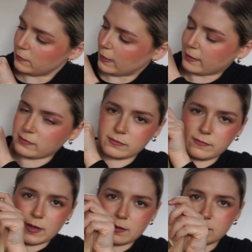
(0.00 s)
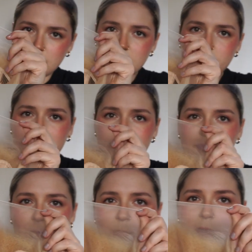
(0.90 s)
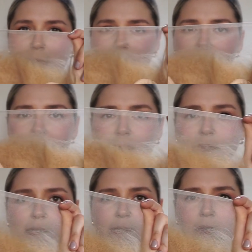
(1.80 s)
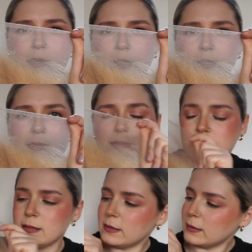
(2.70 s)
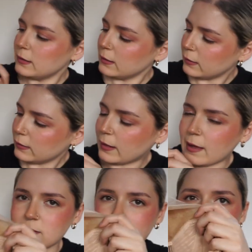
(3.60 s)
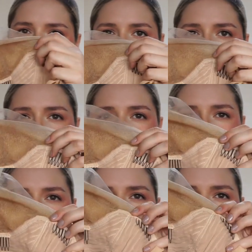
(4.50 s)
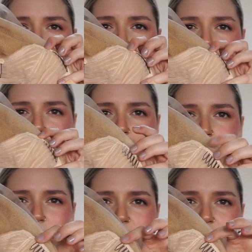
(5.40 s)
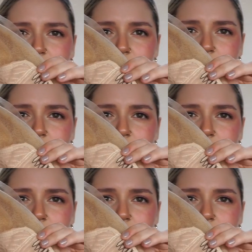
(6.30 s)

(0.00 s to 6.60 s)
It has 13x4 lace inside. It has lots of combs. I'll probably take